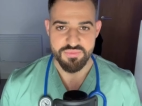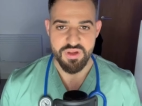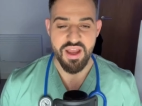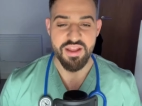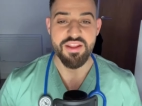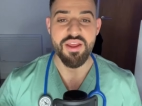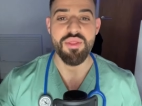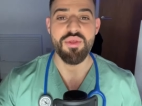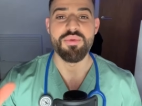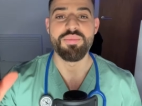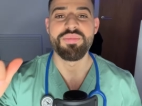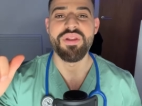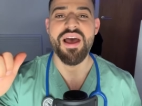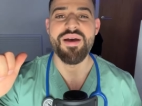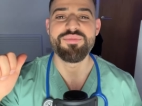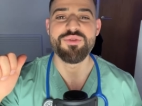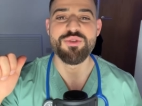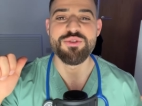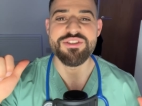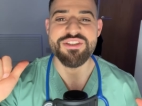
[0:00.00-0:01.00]
Another
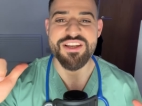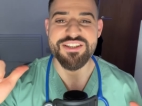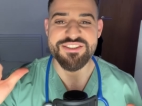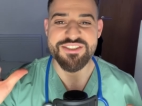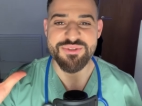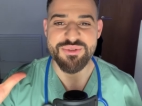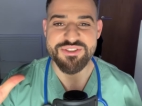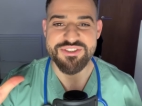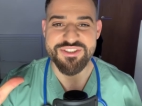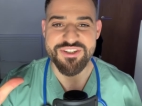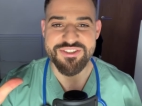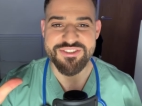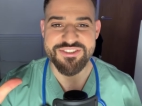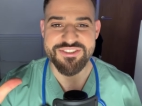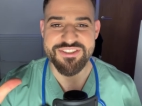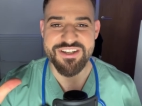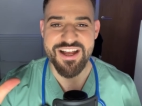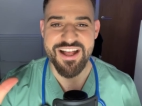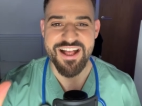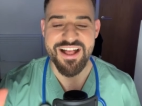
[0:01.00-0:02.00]
Plap2 station with
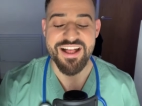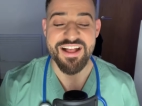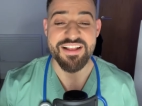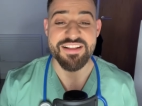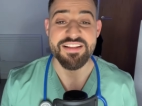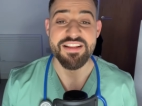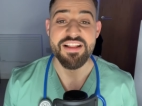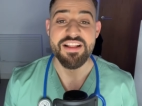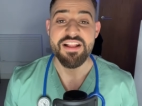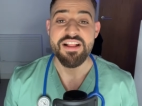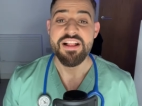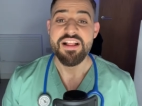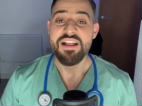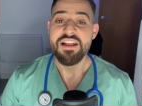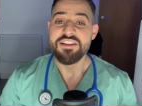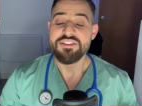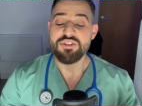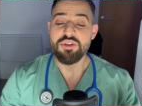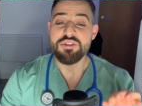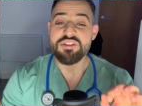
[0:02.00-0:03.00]
Dr. Al.
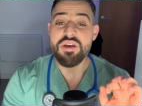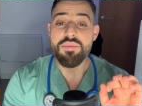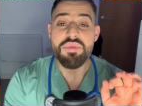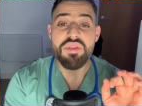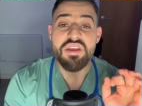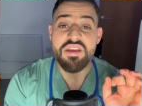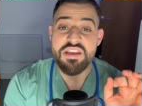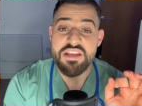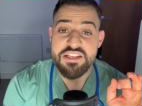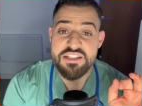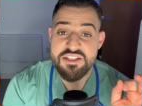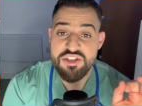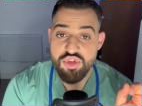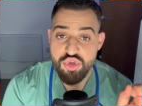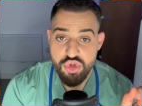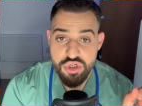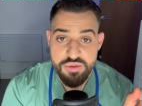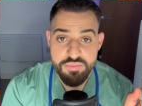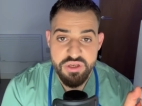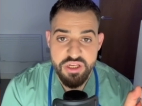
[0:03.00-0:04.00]
So something
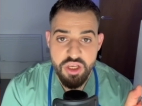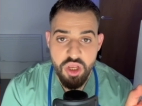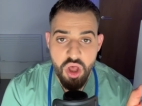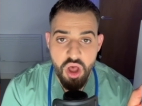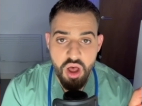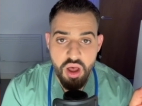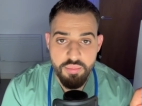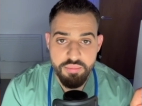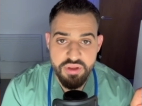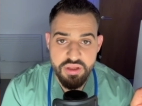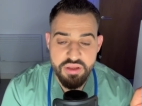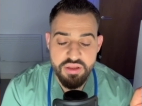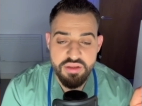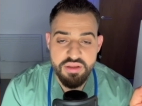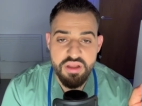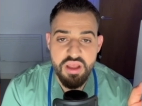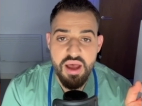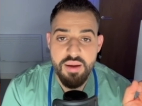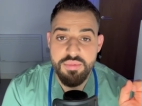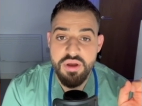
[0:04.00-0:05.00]
extremely
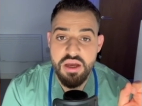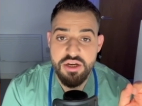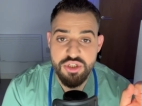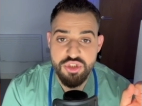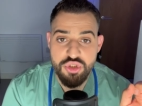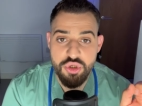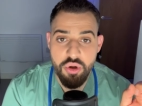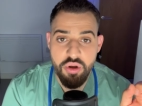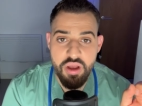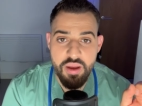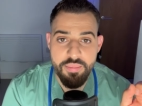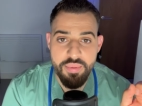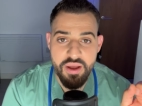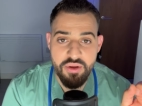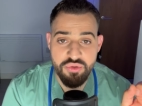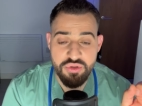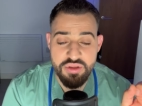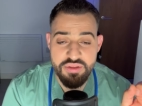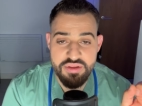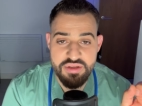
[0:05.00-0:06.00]
common I'm gonna talk
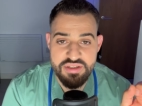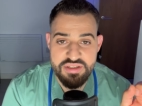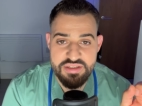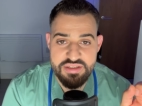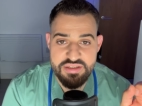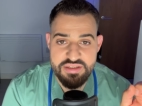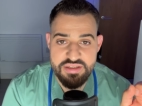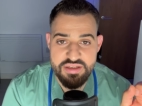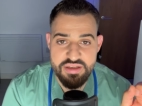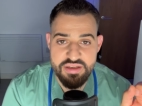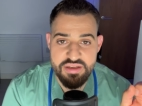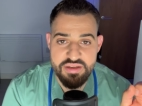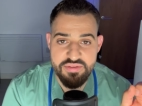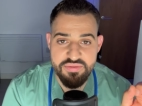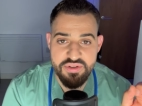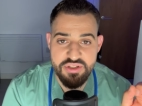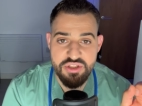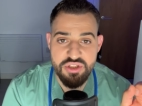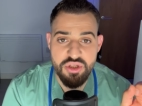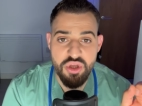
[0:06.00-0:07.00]
about in this
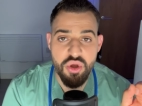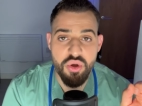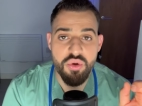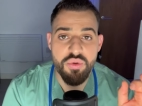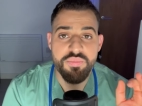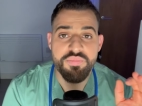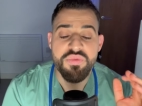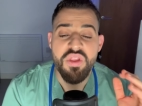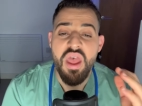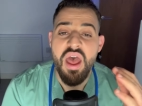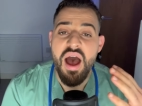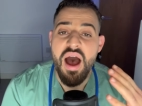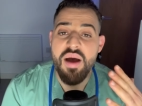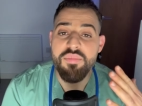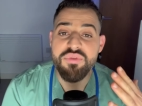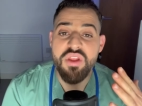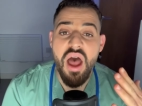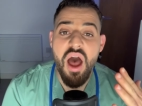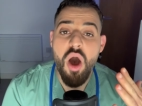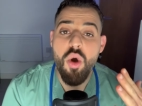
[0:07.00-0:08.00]
video.
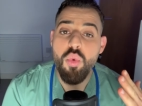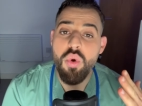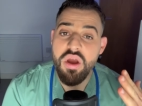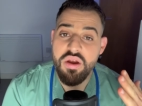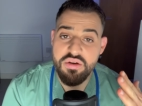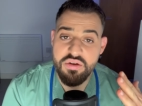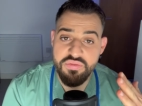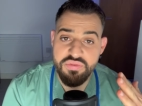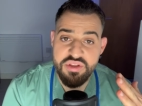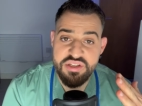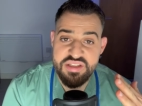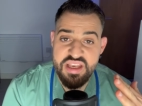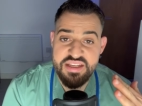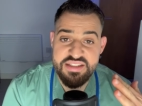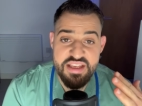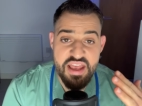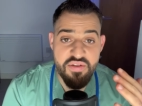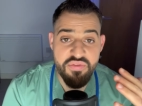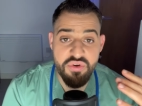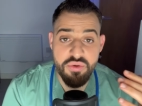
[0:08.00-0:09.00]
I'm not aware if this
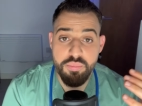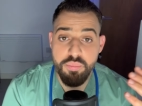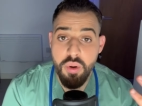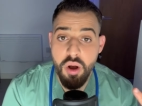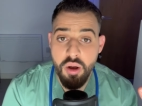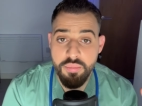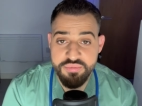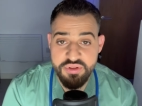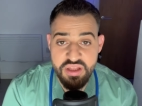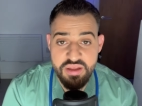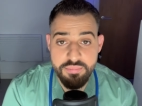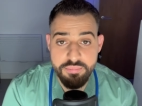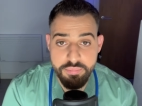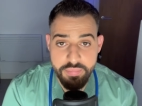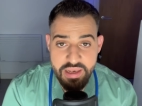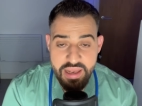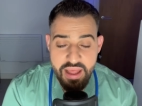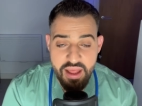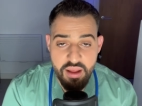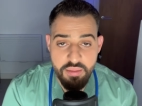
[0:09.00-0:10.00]
has ever popped in
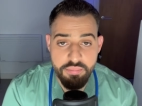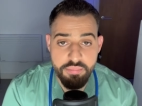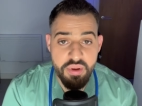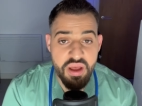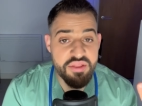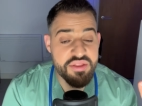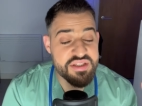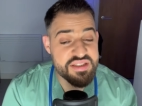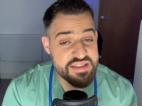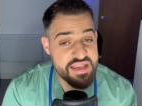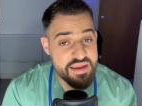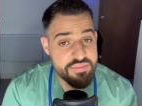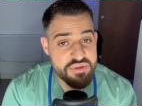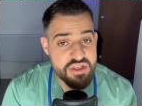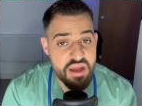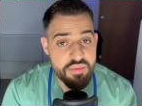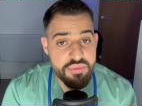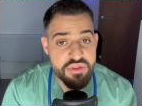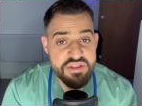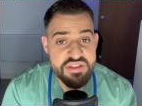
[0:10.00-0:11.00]
Plap, but at the same
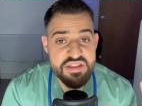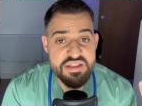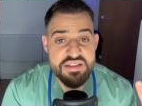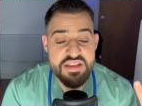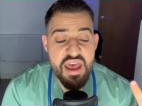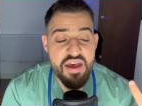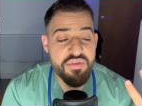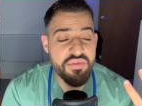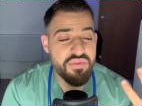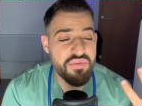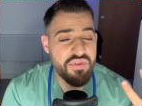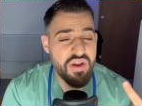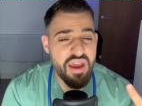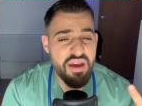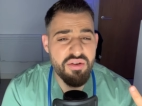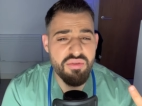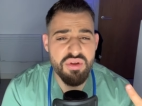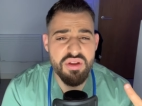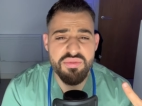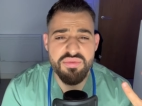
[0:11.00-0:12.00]
time, this is a
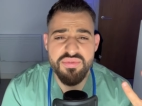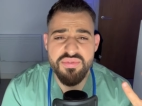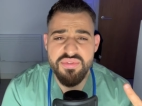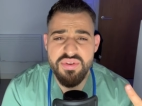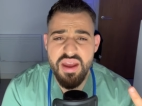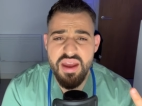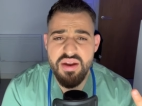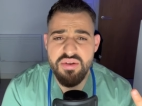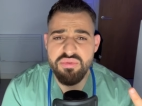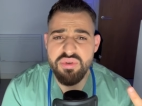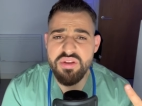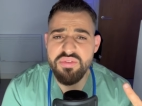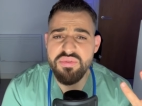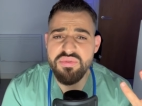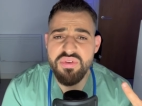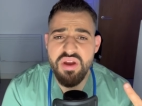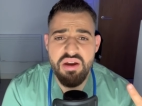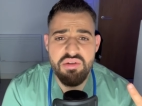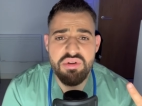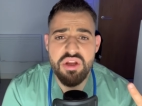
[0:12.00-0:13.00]
very, very,
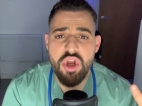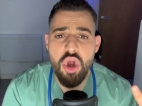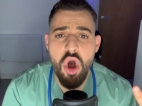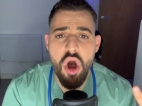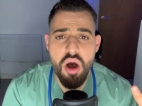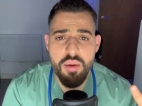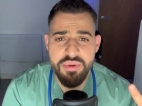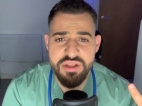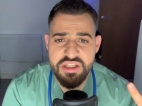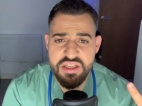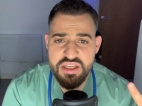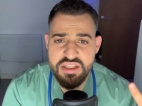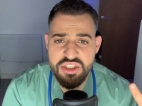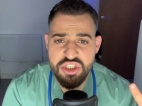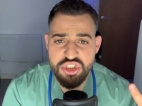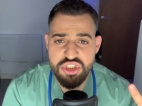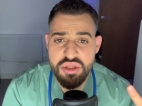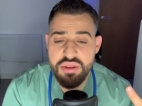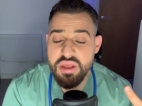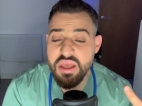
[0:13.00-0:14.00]
very common
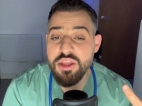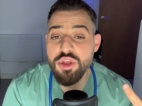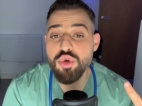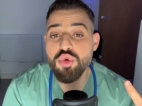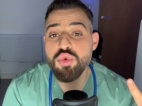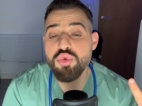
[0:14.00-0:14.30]
condition that you